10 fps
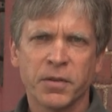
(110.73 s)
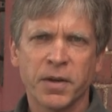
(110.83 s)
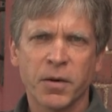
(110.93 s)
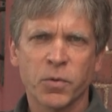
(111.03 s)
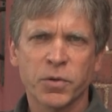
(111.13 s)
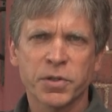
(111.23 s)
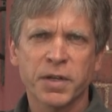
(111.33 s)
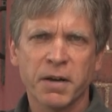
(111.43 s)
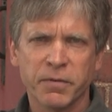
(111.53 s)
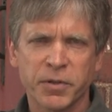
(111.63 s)
that were
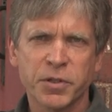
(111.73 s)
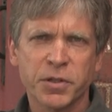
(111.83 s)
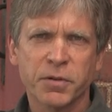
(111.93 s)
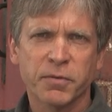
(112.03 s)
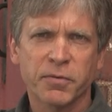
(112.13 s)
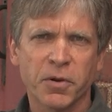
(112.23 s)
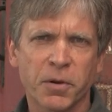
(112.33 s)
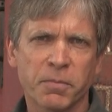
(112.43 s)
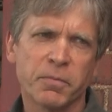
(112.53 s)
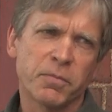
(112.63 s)
salvaged
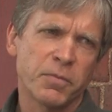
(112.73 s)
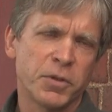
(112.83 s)
from